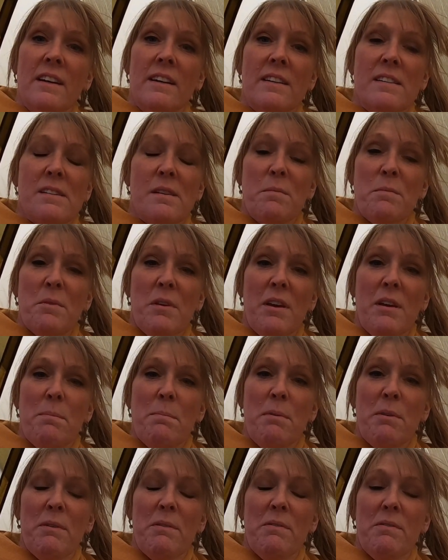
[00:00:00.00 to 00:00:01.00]
some type
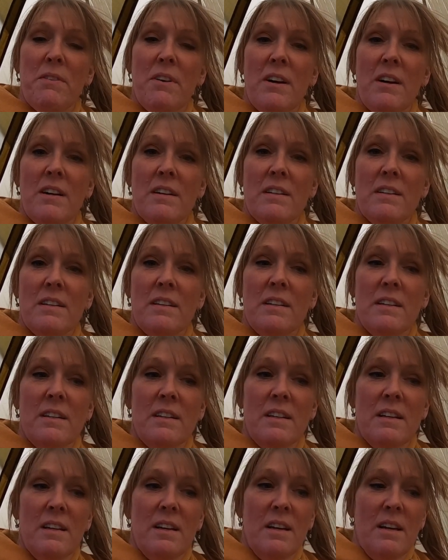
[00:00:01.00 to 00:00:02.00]
of
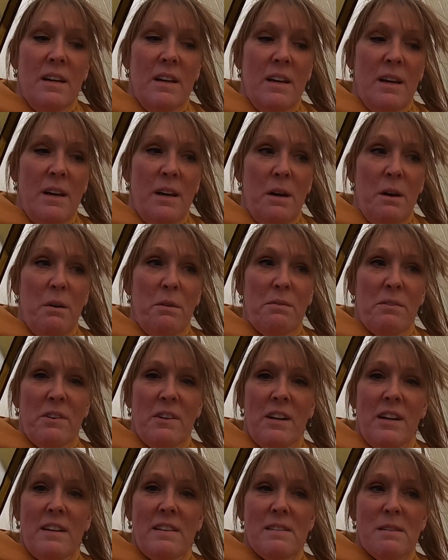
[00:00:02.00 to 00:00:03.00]

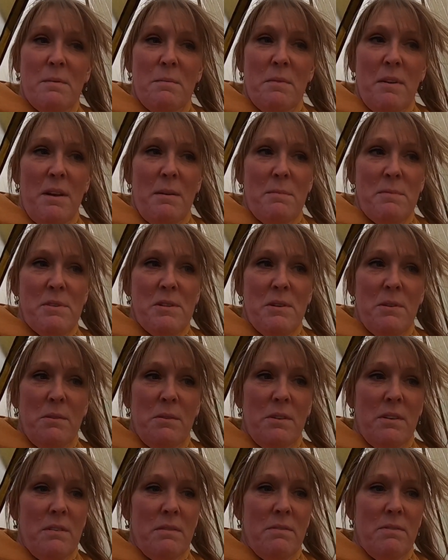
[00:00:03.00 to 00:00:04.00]
overnight sometime
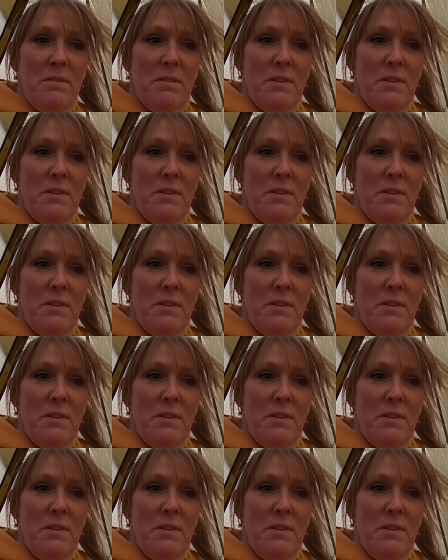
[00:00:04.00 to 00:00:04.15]
soon if